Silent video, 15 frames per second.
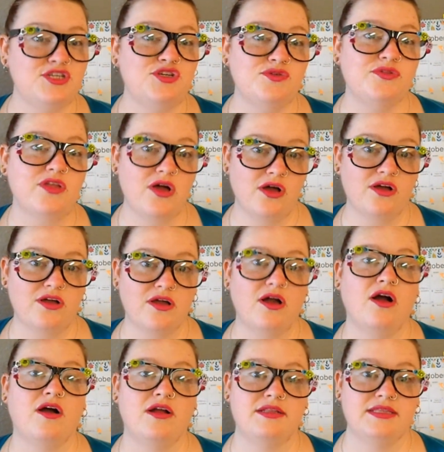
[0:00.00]
long
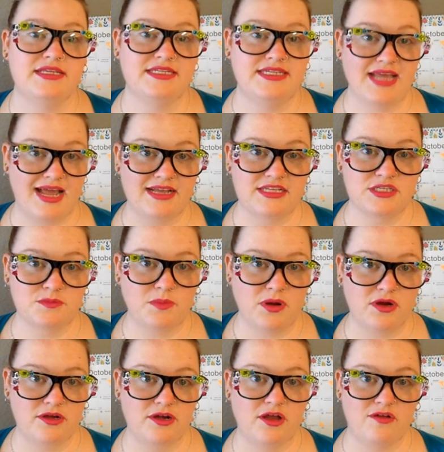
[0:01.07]
on the text
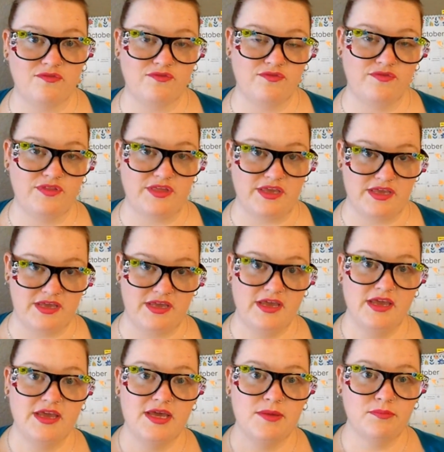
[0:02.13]
part of the
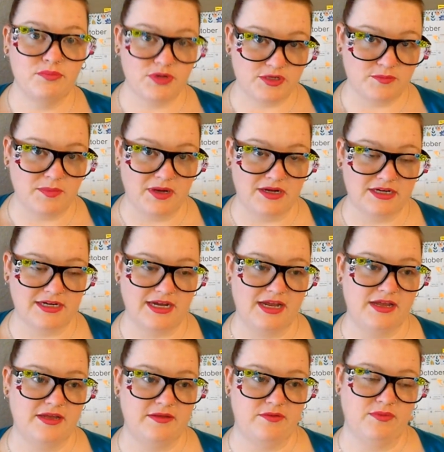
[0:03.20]
bookmark.
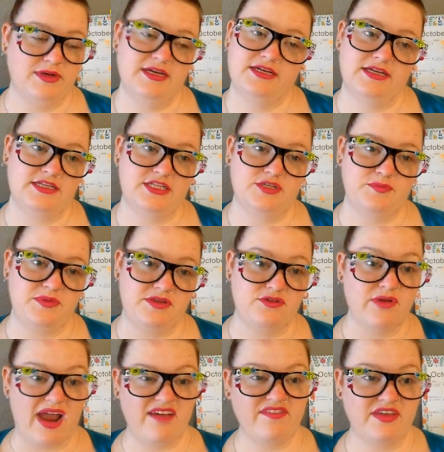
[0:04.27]
I wanted it to be
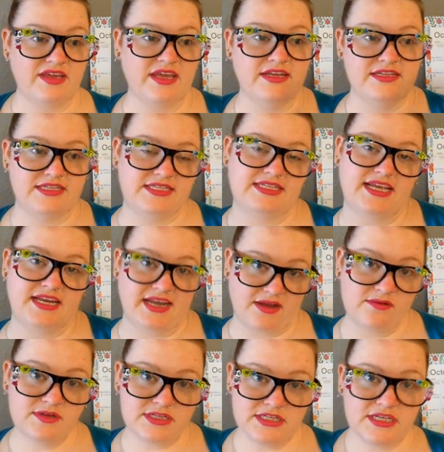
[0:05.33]
graphic and to stand
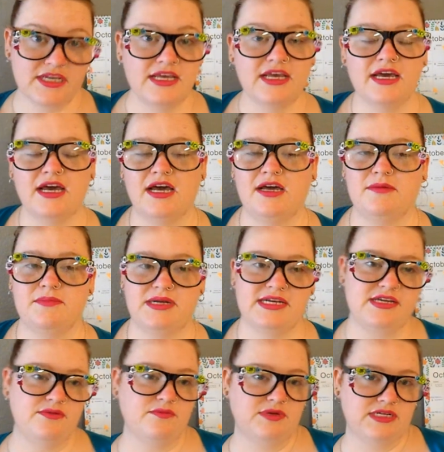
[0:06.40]
out, but I
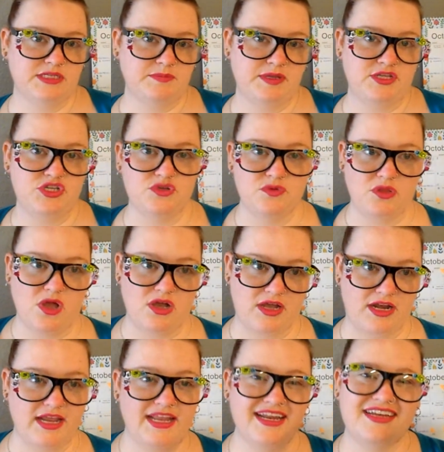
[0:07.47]
didn't want to spend too long on
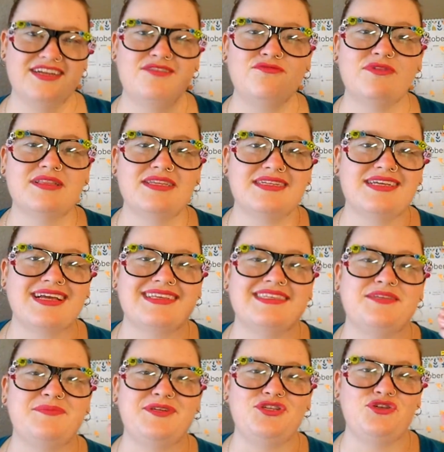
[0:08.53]
it. And I didn't want the text
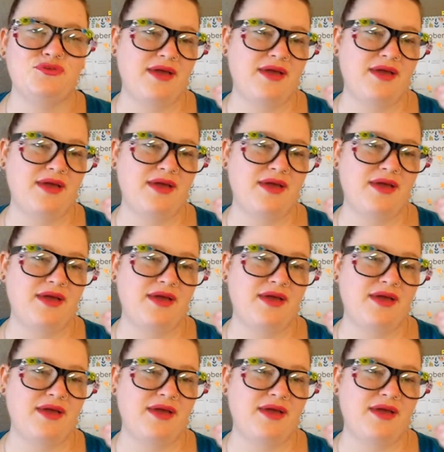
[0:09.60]
to be too